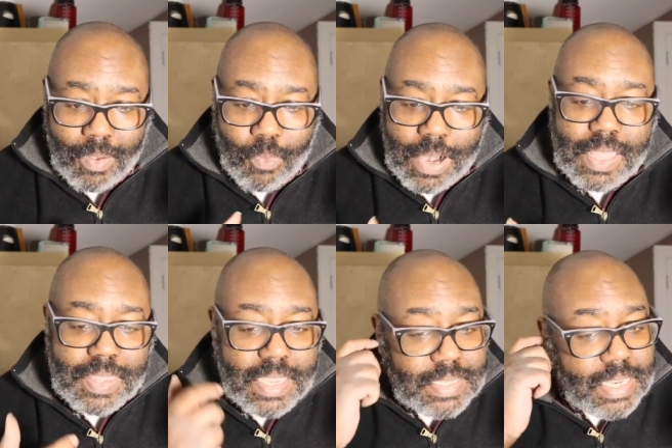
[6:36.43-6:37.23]
One of
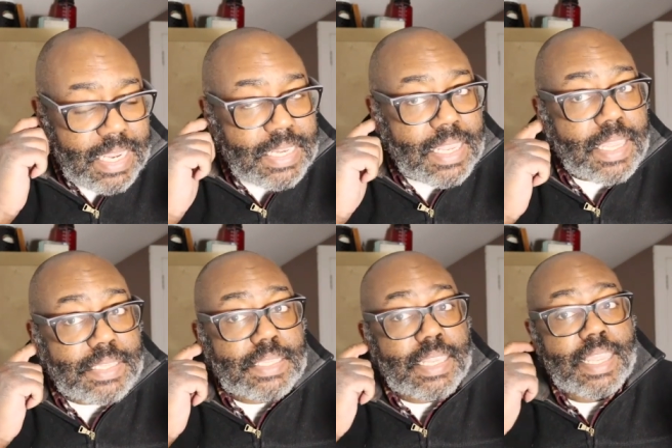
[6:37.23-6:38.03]
the things that he
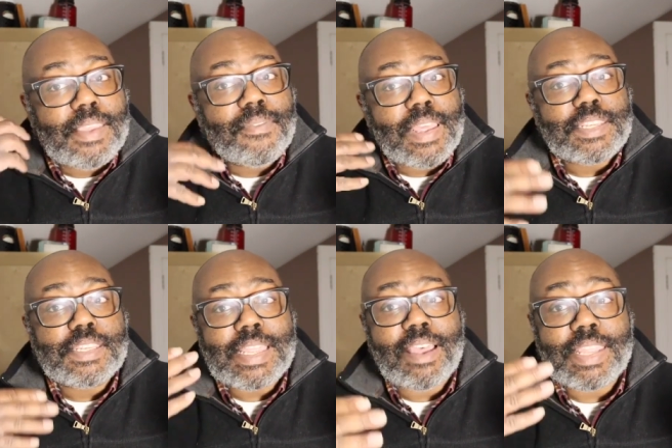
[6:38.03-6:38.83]
does is he, he
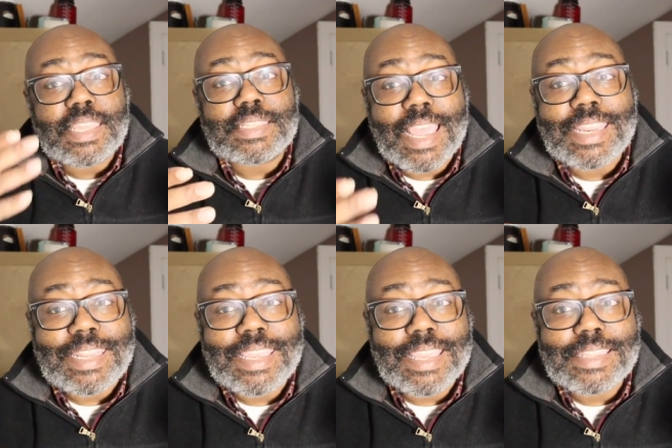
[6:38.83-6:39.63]
fleshes out his
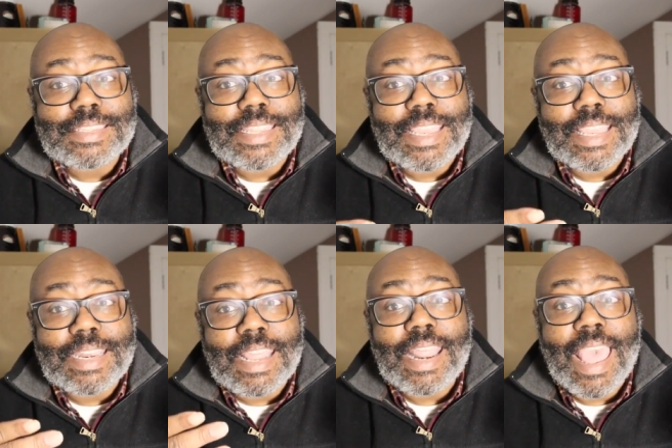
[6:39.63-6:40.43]
ideas
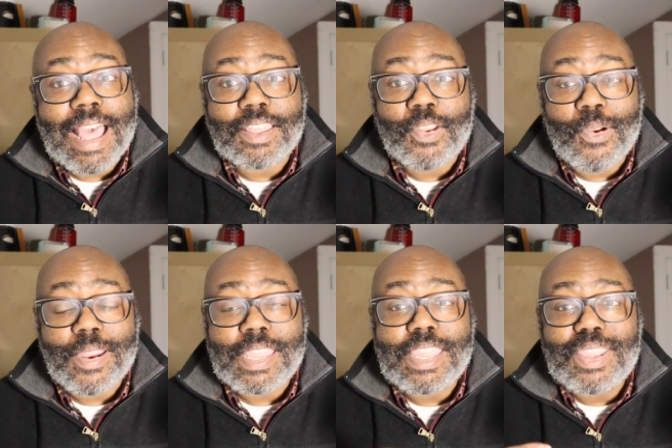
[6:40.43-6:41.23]
in an
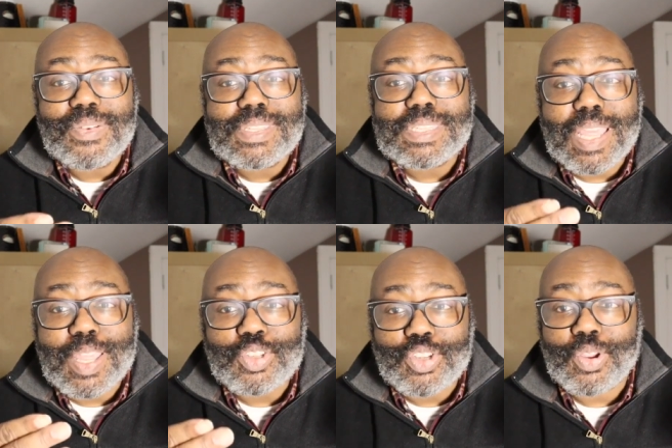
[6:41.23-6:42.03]
allegory. He uses
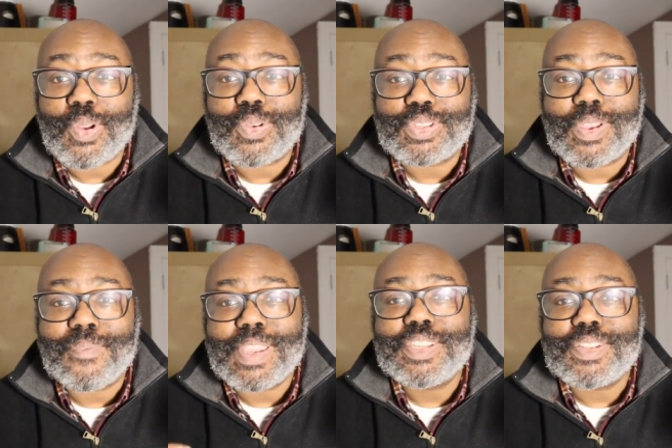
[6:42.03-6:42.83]
a church, a
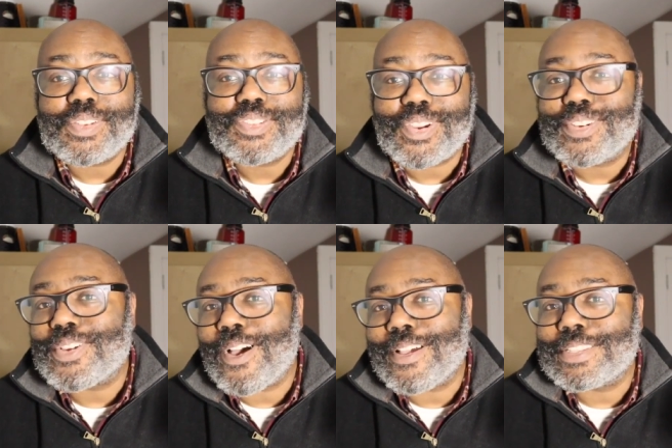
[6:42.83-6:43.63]
fictional
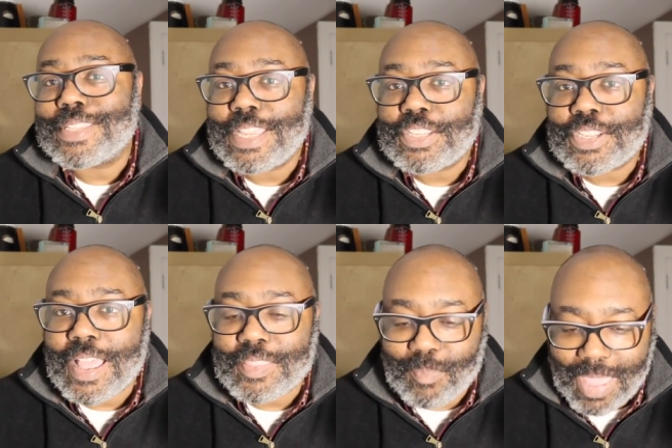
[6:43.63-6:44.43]
church called Saint
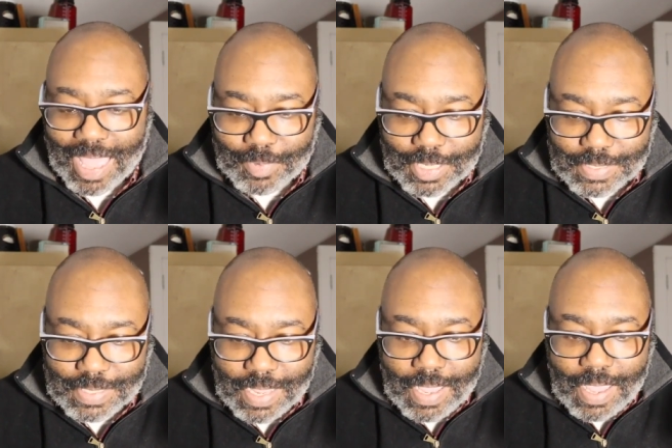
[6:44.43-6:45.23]
John the
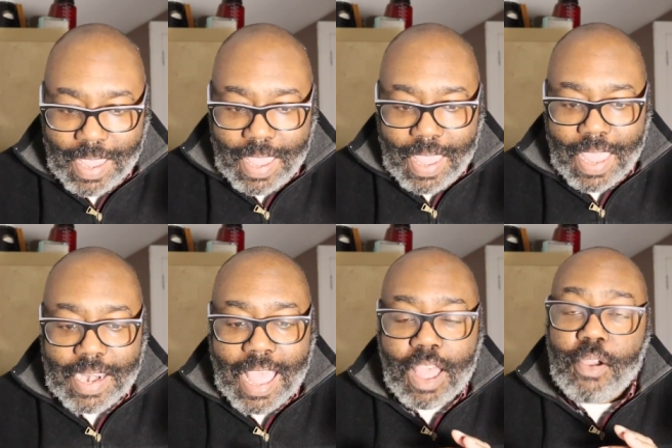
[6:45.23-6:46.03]
Baptist,
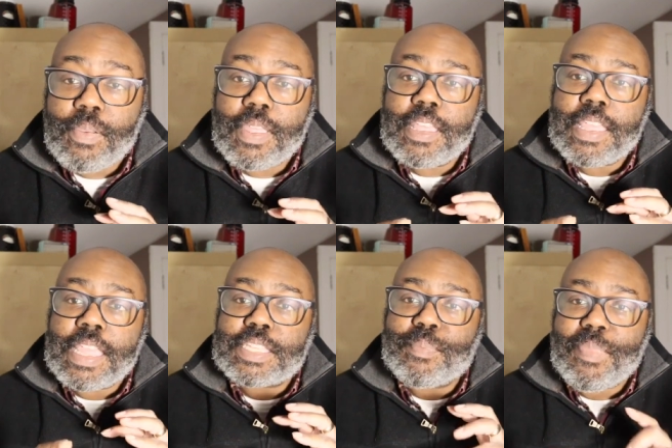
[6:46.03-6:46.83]
and how
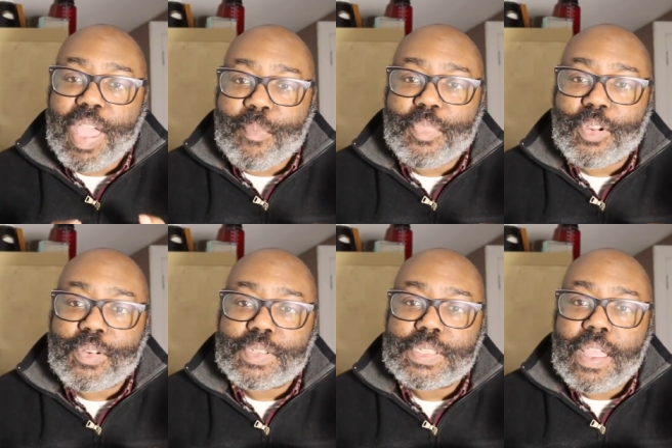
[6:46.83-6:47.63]
its
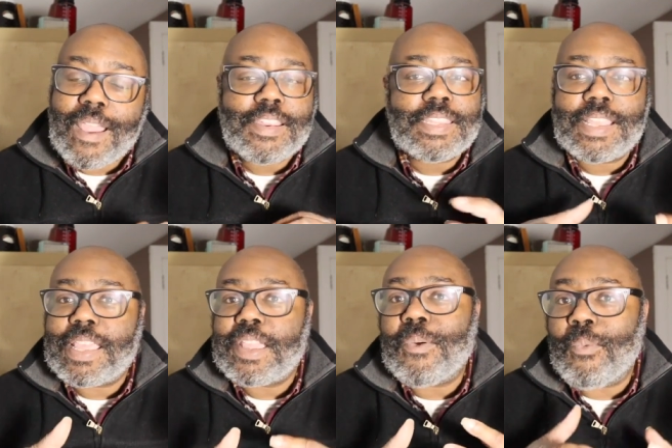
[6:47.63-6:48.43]
members are
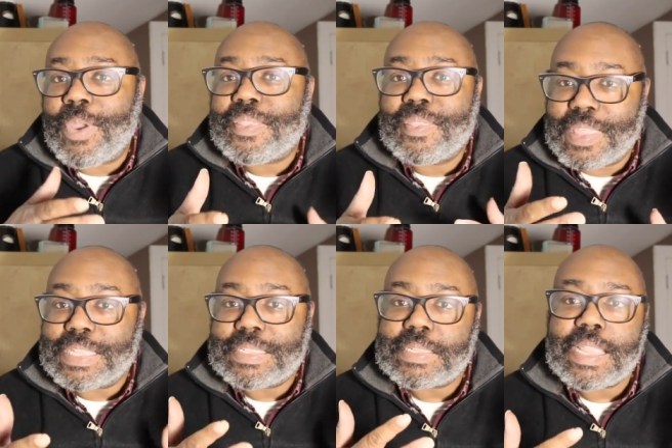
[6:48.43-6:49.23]
dealing with
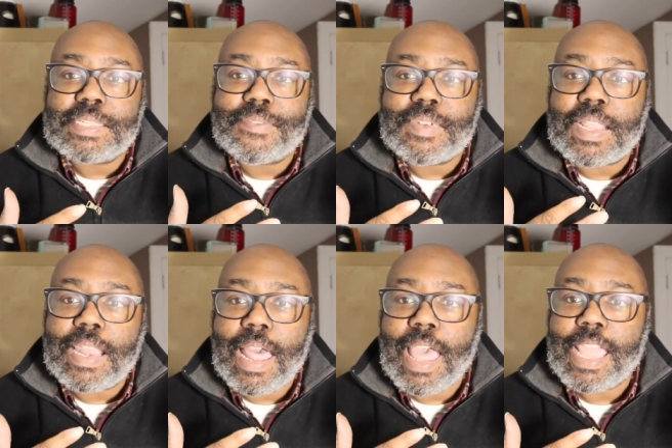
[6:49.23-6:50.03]
this sense of
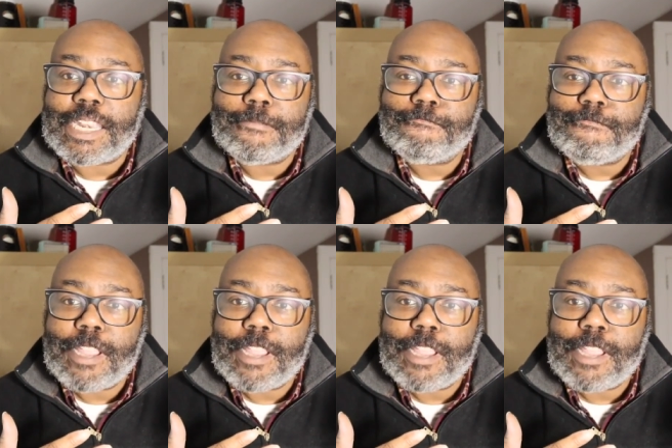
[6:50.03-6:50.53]
decline.